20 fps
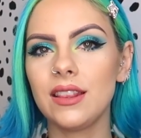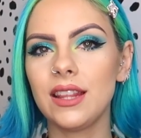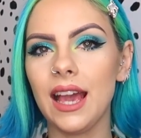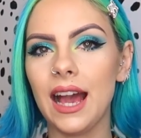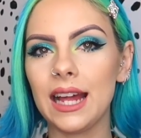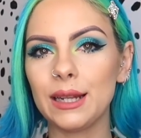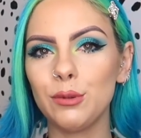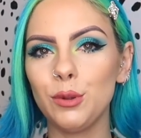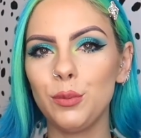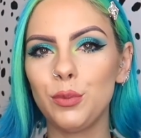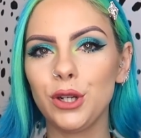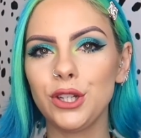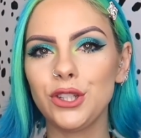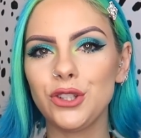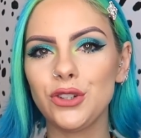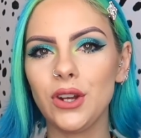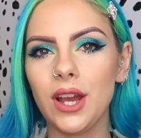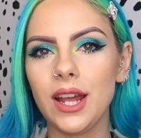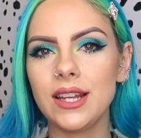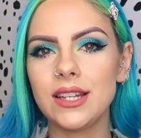the animal
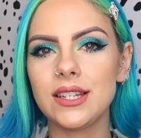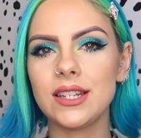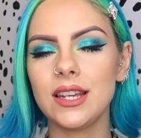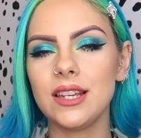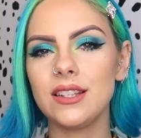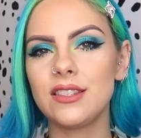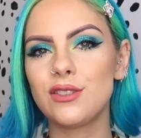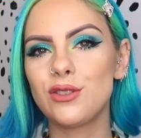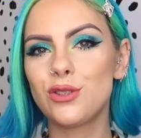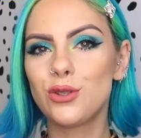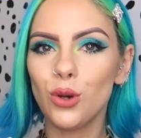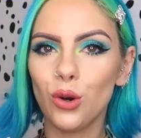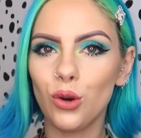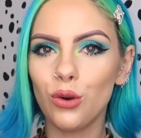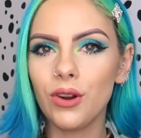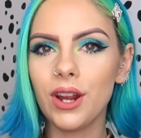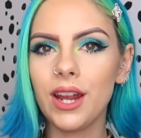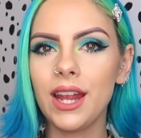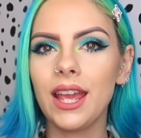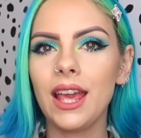print trend is
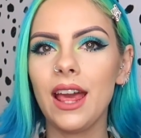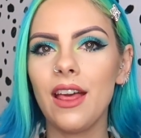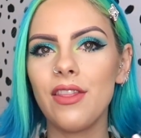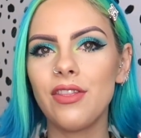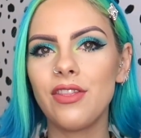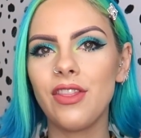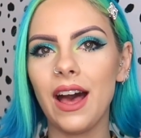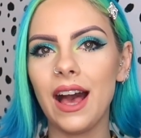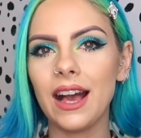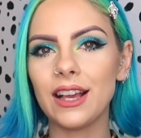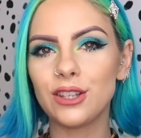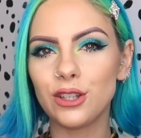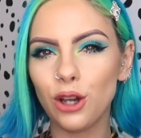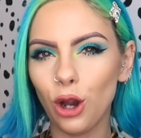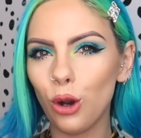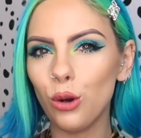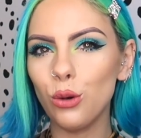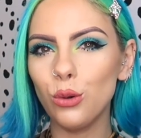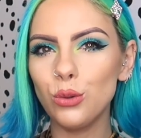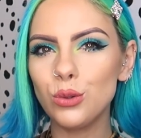soaring, that
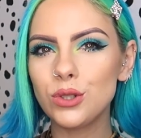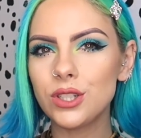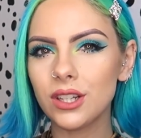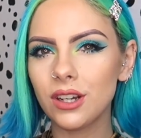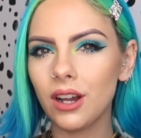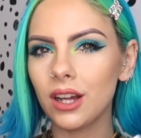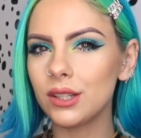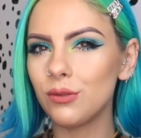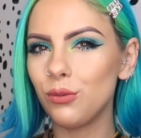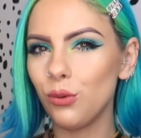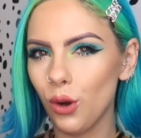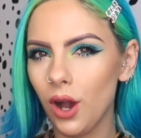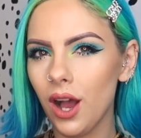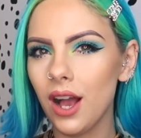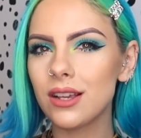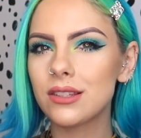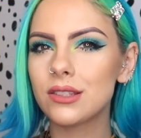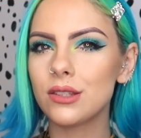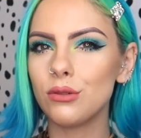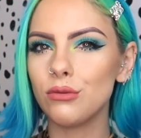gold kind of
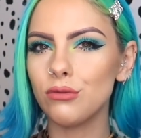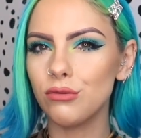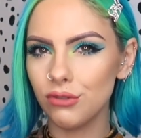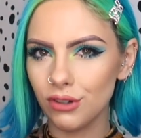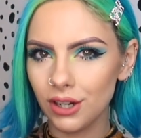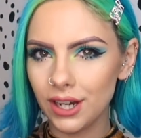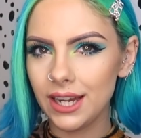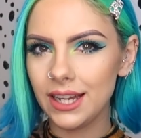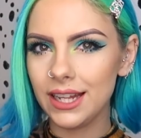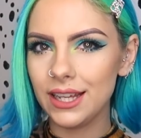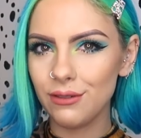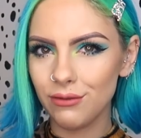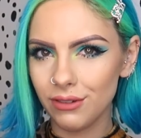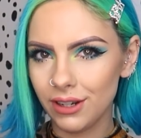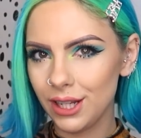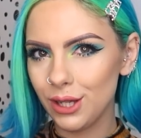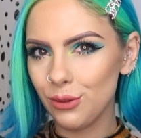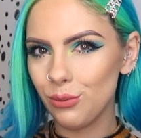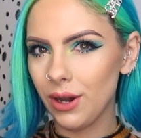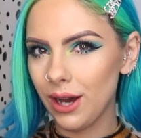works really,
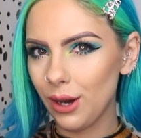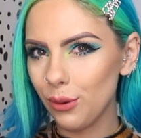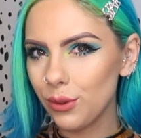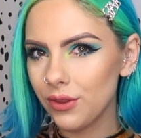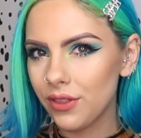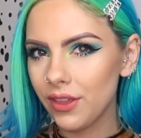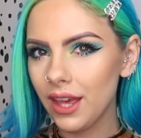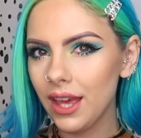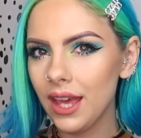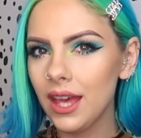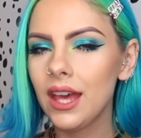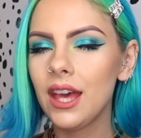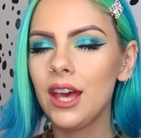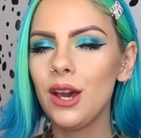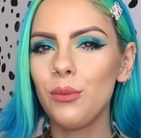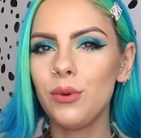really well with it,